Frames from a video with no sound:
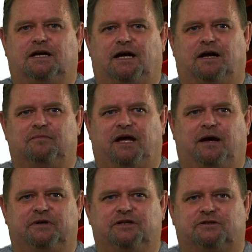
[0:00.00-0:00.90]
How
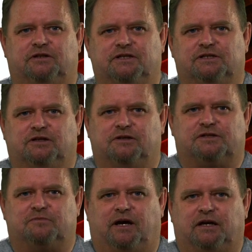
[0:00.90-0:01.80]
many trees are used
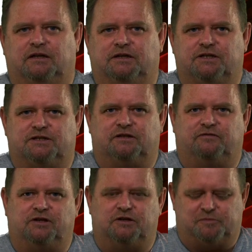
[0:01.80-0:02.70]
to make an edition of
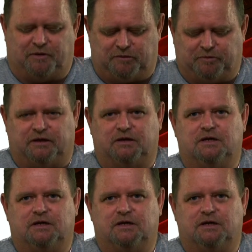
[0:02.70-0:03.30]
a newspaper?